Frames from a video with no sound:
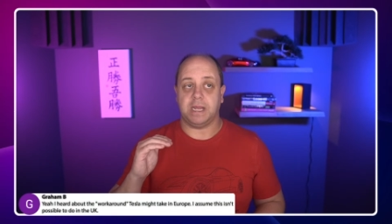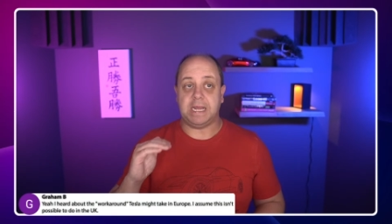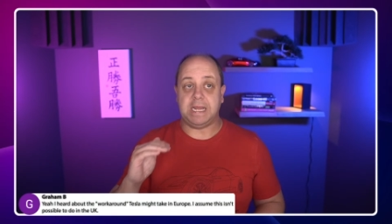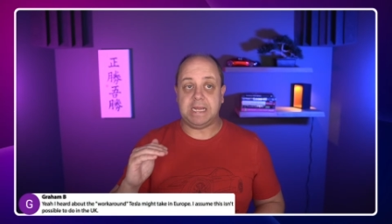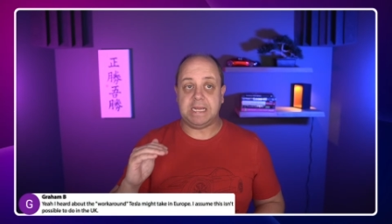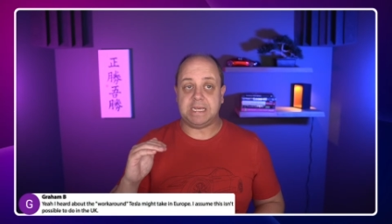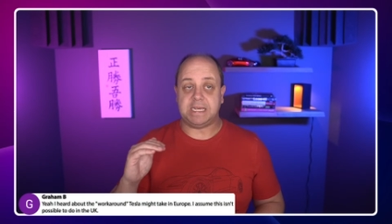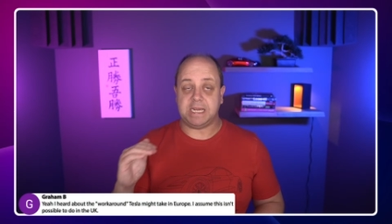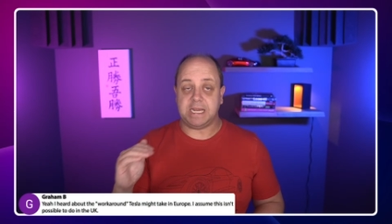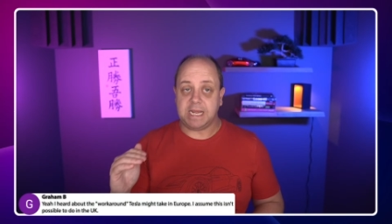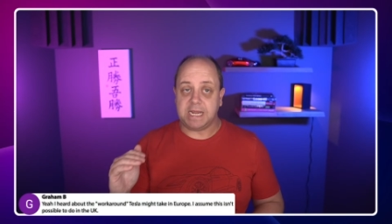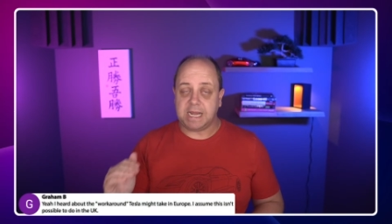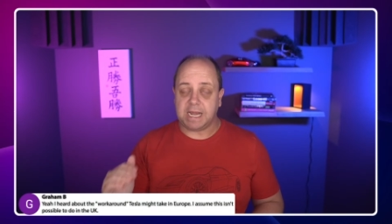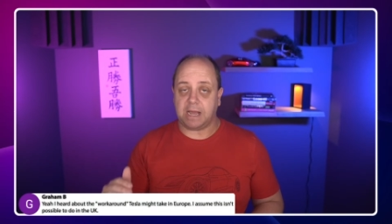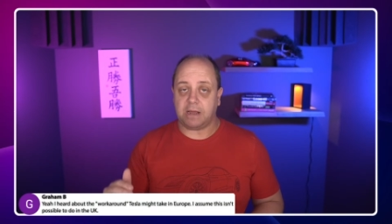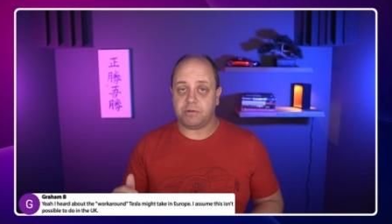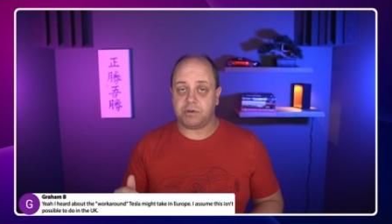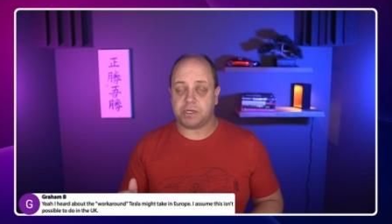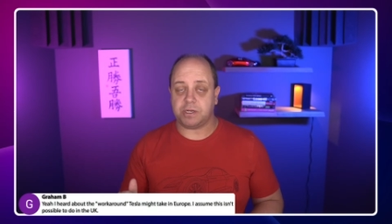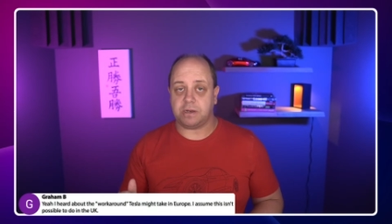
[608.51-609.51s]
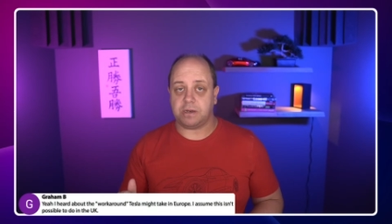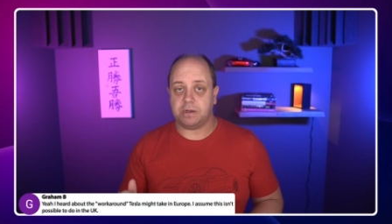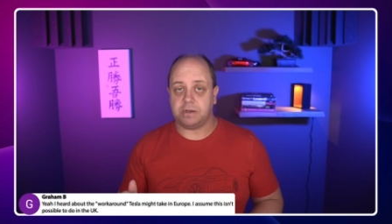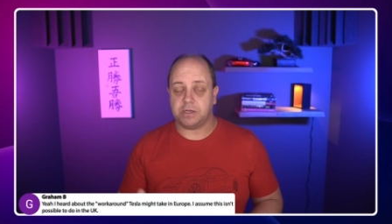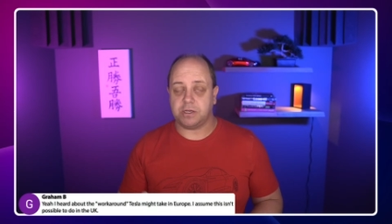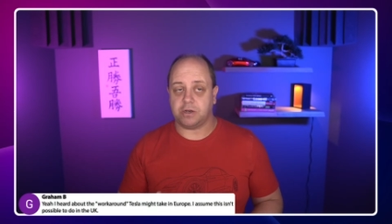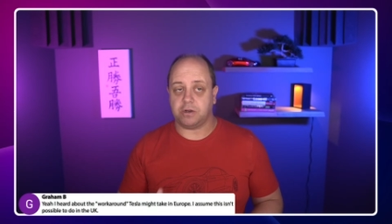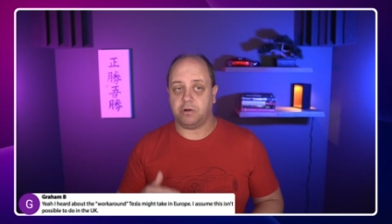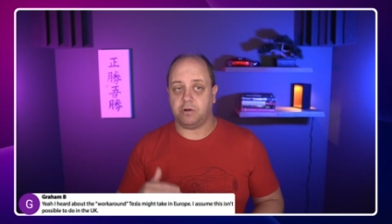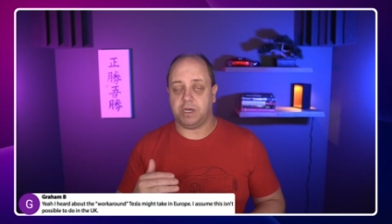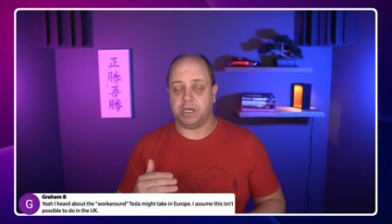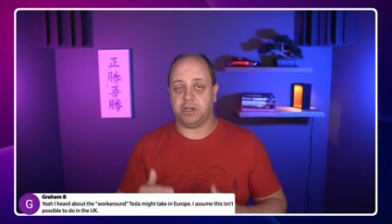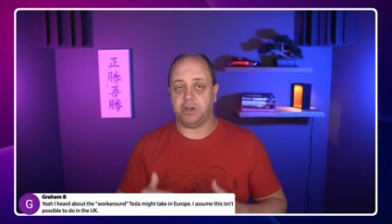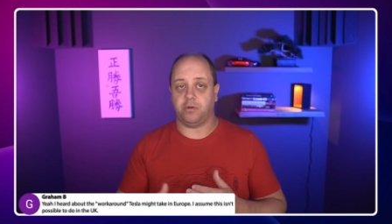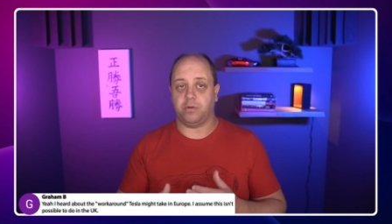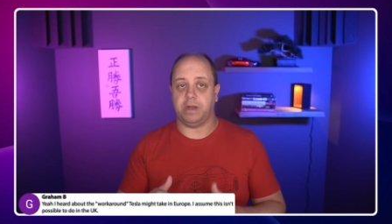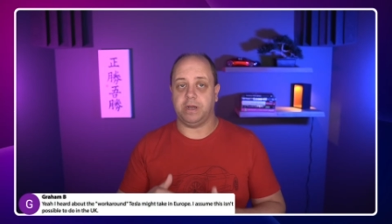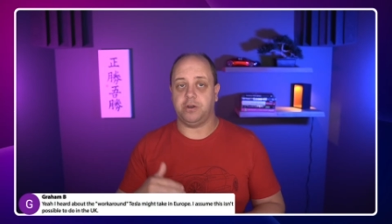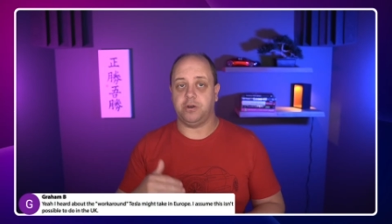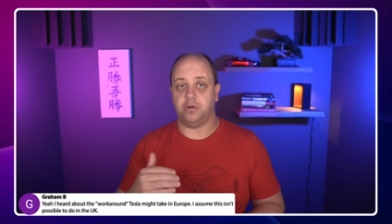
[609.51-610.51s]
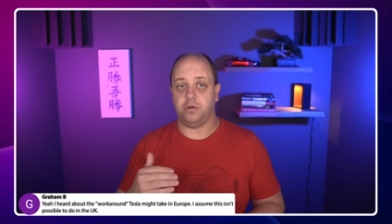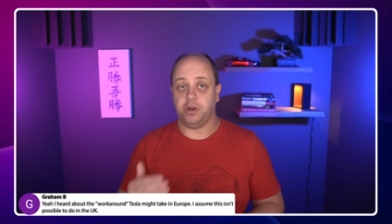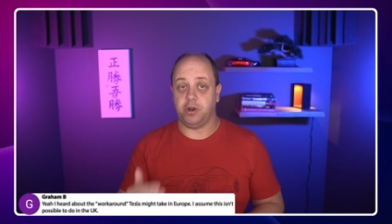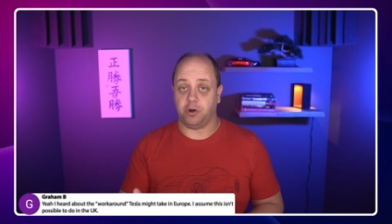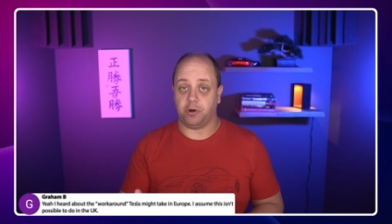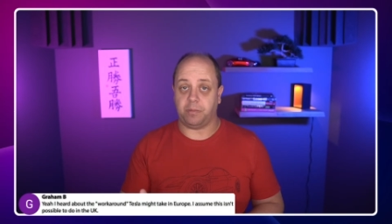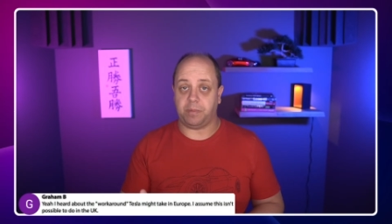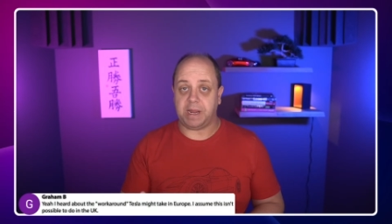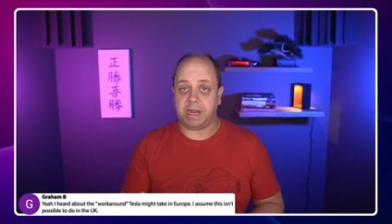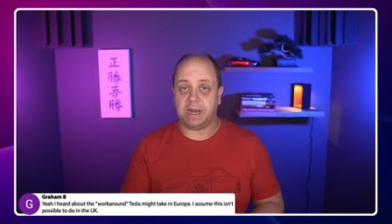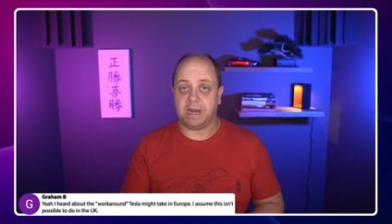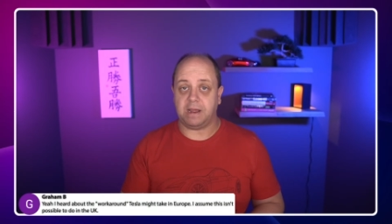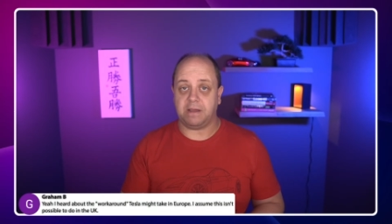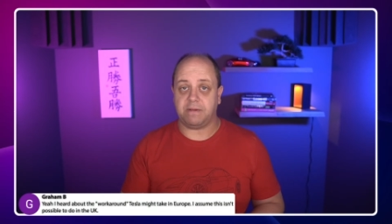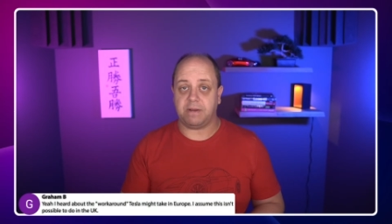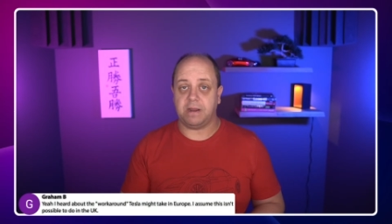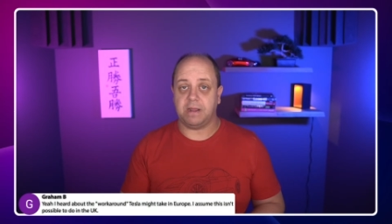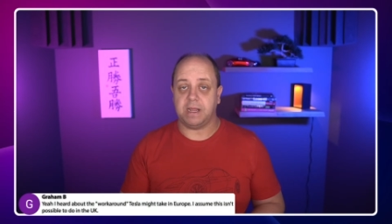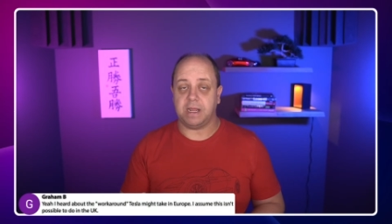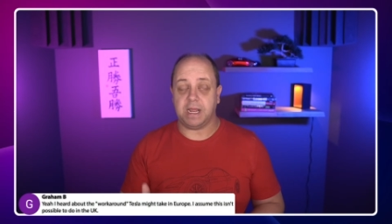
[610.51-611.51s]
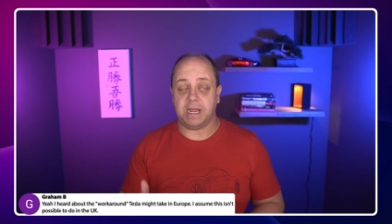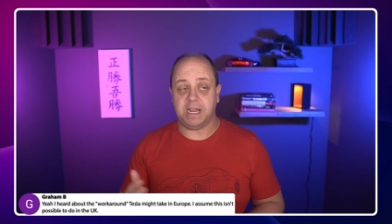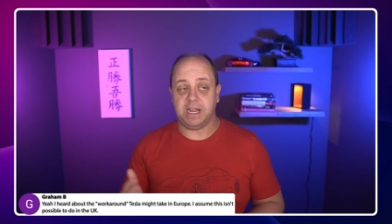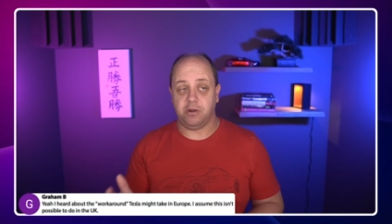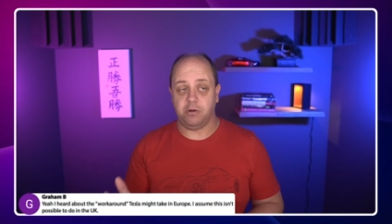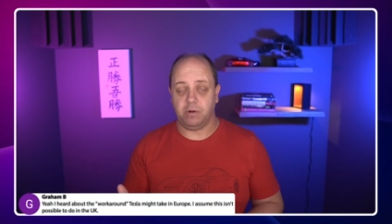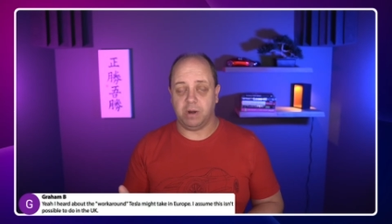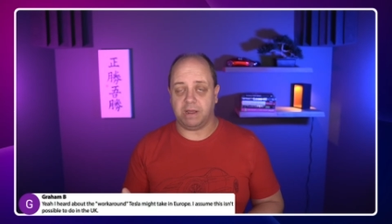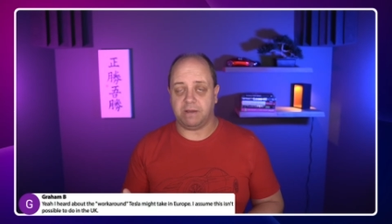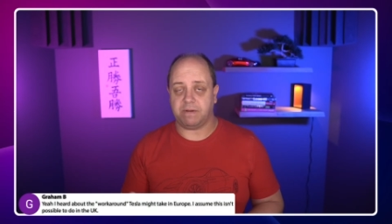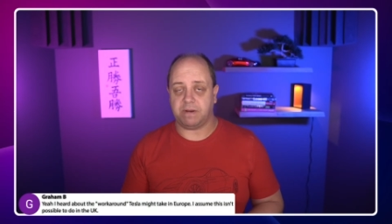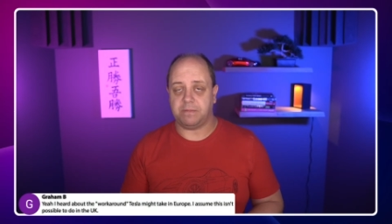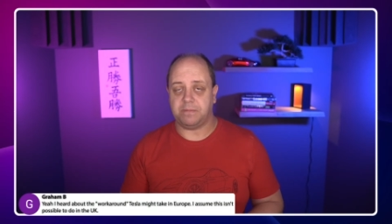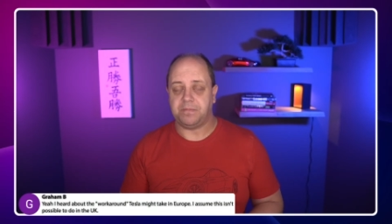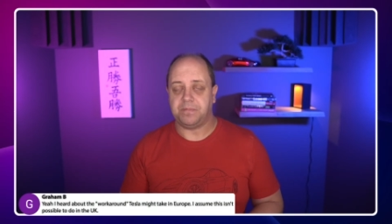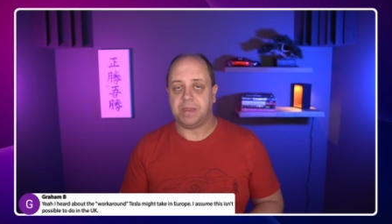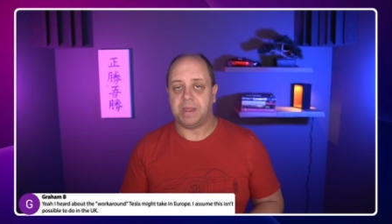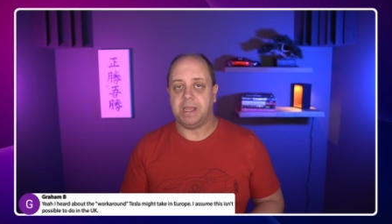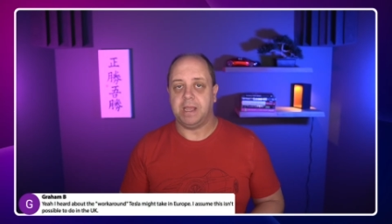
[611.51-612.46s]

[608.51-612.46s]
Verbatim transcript: EC Council, so it's going to European level, EU level,